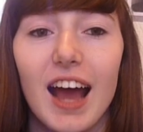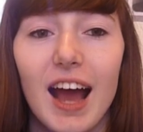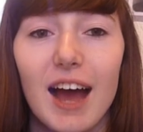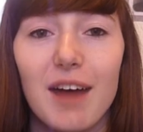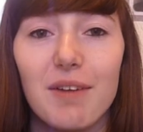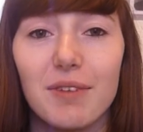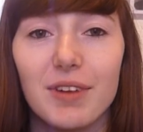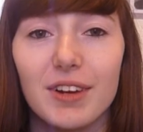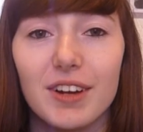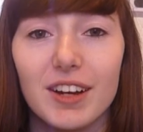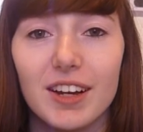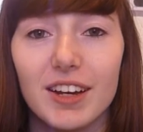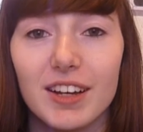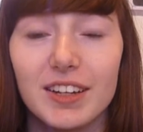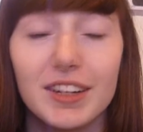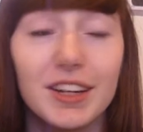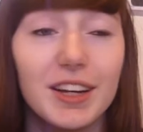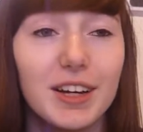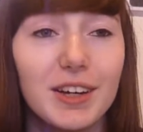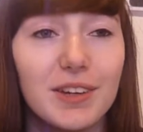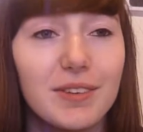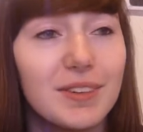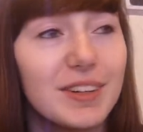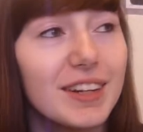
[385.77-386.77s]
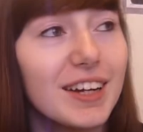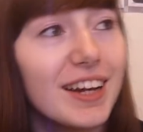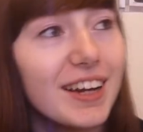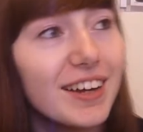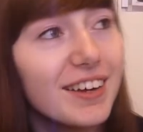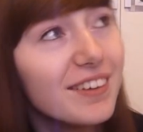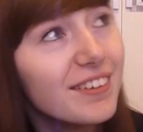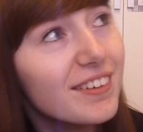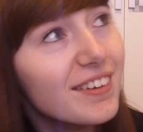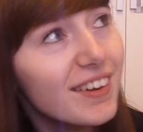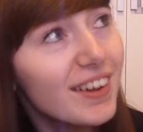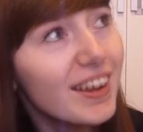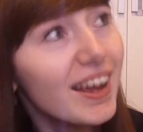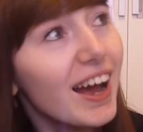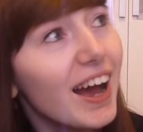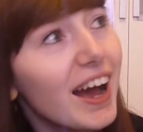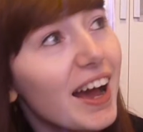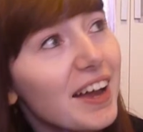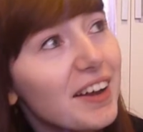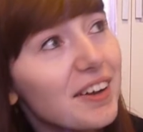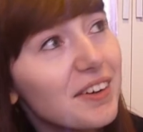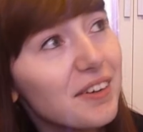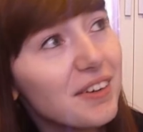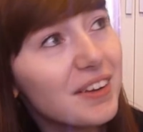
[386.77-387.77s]
And we were like, no, we don't.
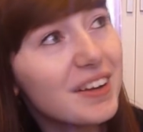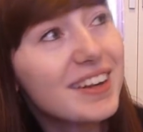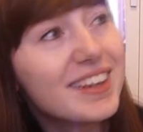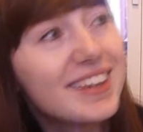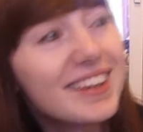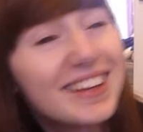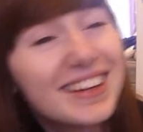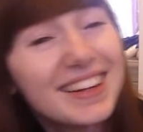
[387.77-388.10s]
And on,